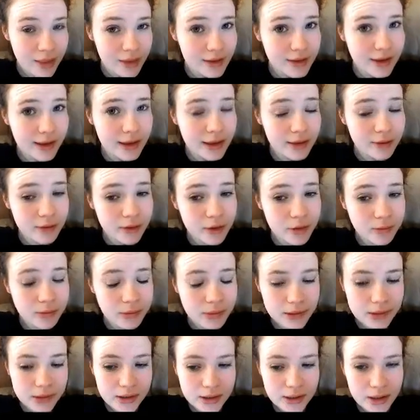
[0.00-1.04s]
in the 6th
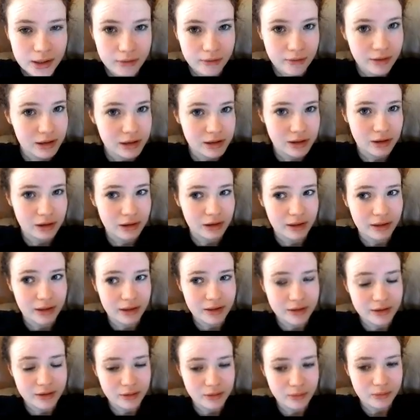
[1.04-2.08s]
film. I really don't like
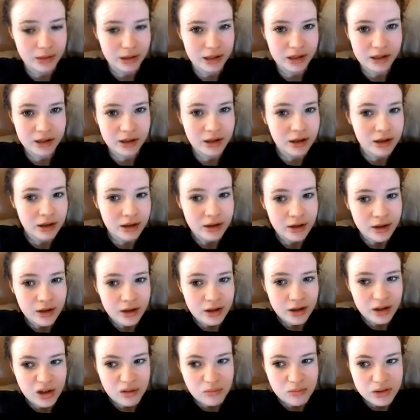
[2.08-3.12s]
that, it's not my
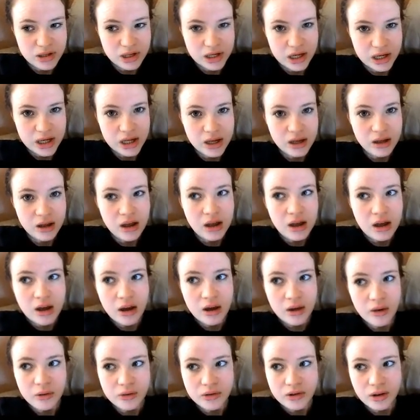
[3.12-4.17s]
cup of tea.
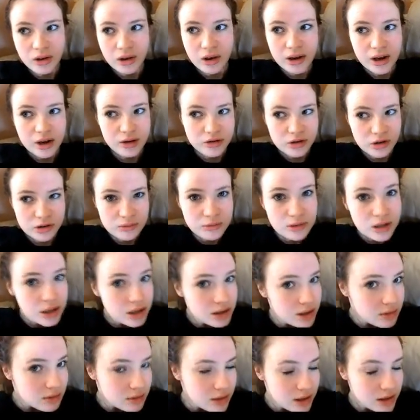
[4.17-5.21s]
I also like how Charlie
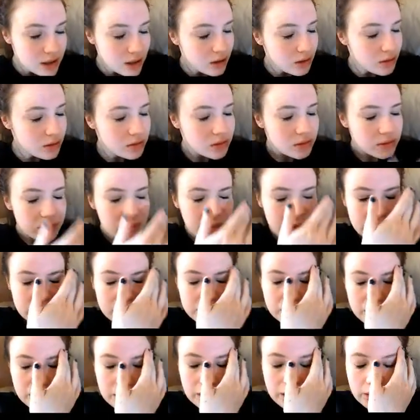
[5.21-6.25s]
Weasley's missed out,
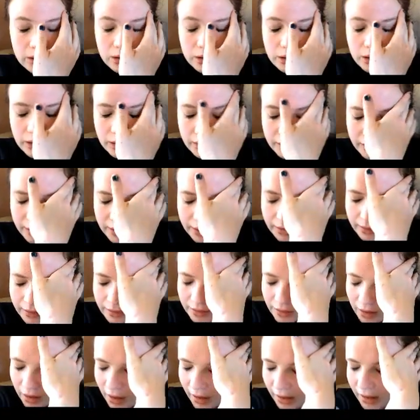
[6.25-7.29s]
but you know, that
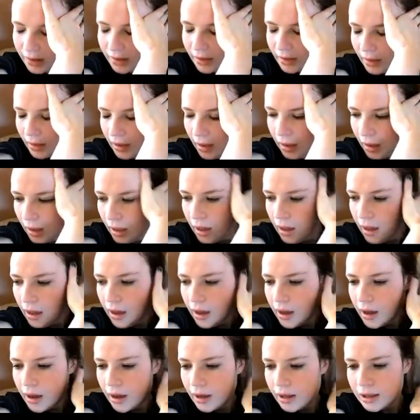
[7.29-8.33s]
is life.
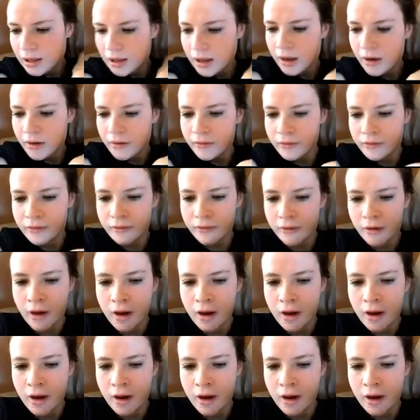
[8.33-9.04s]
I love